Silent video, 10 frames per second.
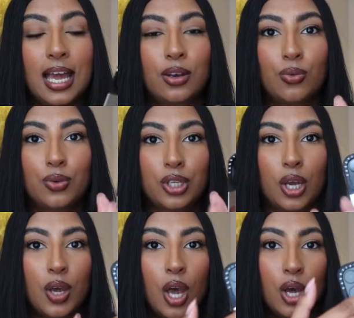and
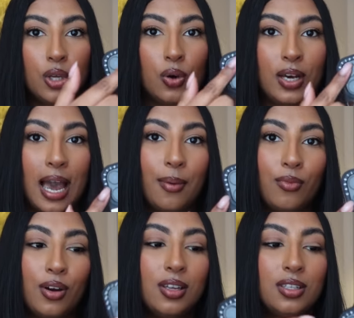also your
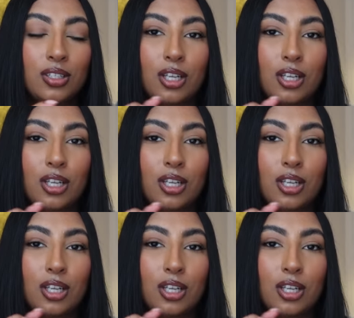cameras.